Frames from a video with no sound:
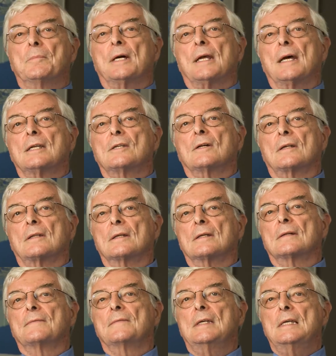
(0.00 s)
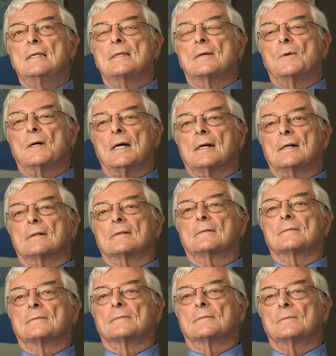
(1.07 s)
But I took the easy way out
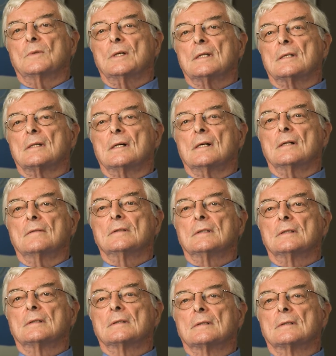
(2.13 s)
and went to Harvard.